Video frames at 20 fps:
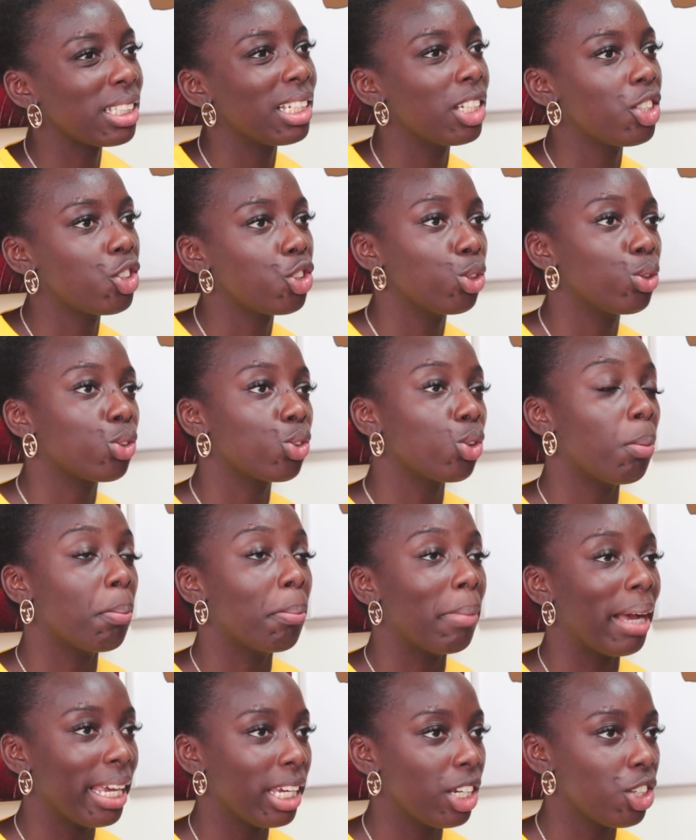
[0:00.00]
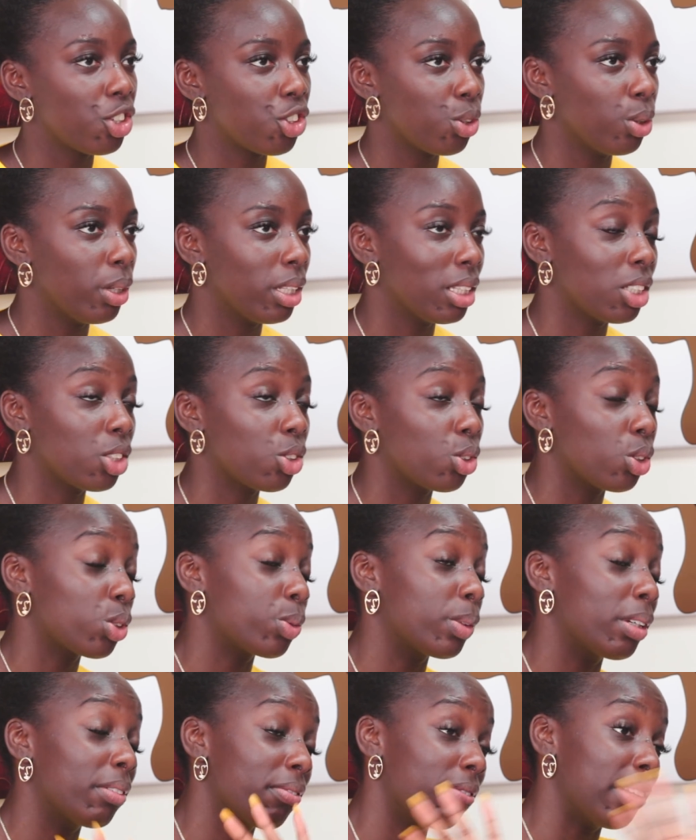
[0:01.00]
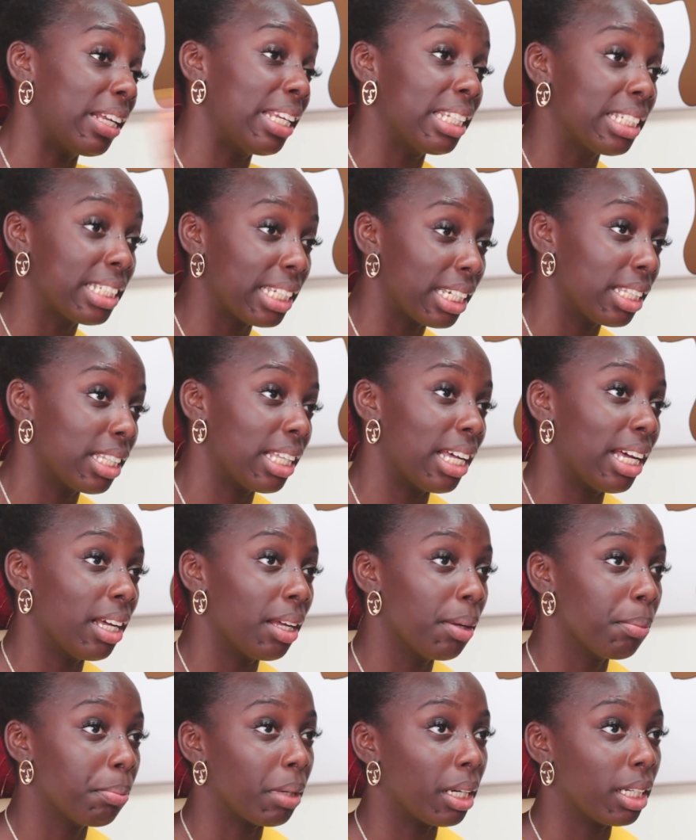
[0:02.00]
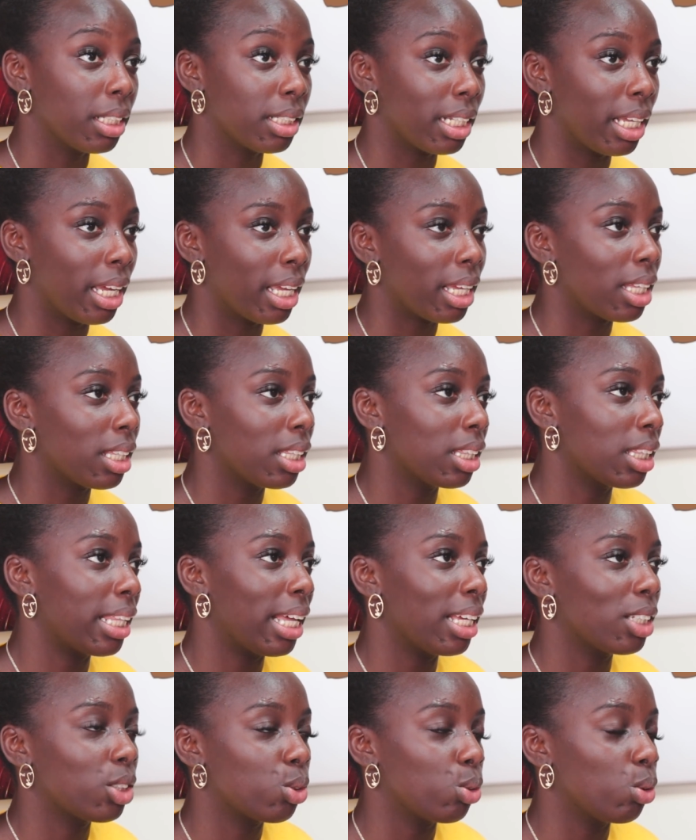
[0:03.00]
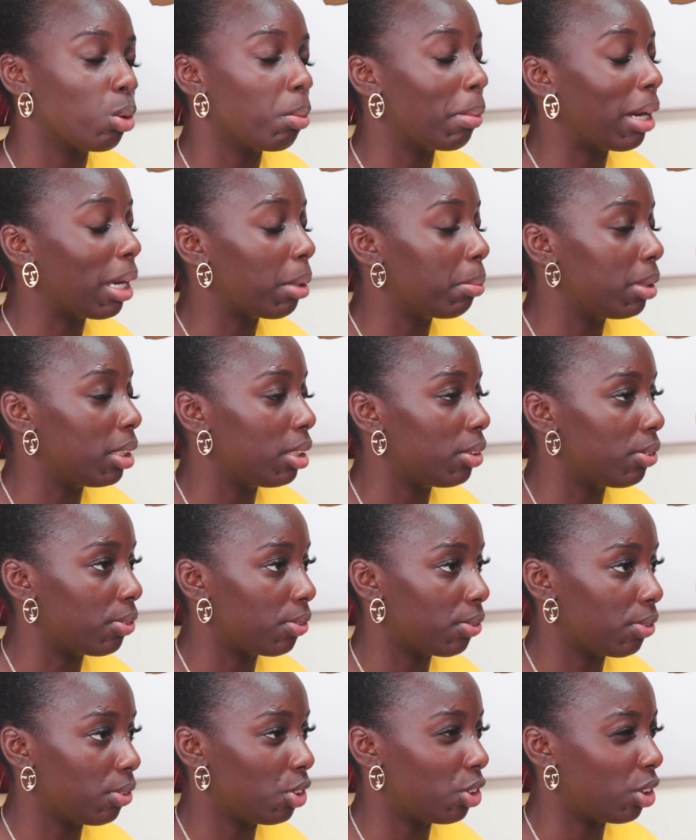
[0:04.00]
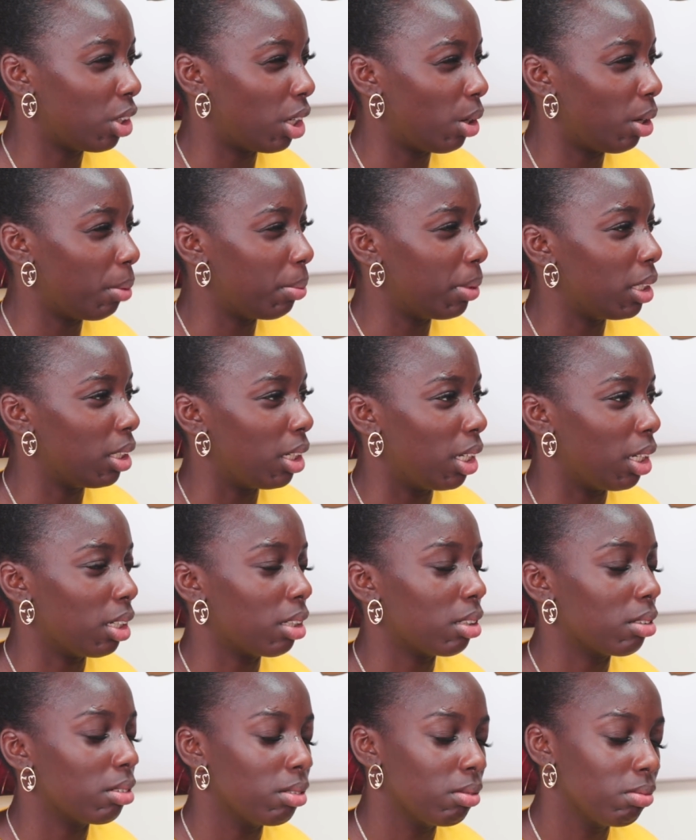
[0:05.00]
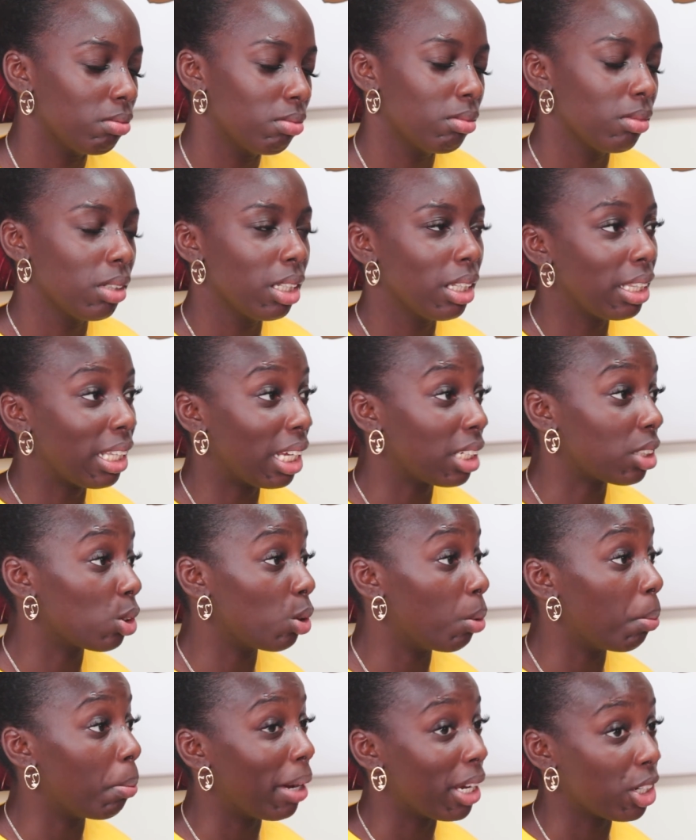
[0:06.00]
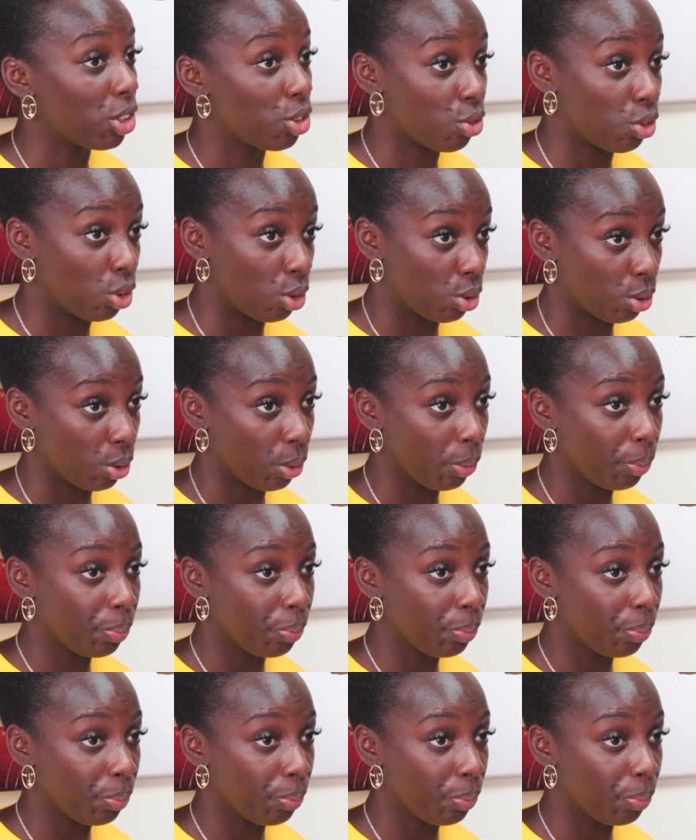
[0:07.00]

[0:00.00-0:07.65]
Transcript: it's an issue. It's not my issue, and this is not to invalidate that, but it's like that's not my beef. Do you mm. get what I mean? Like, that's not my struggle.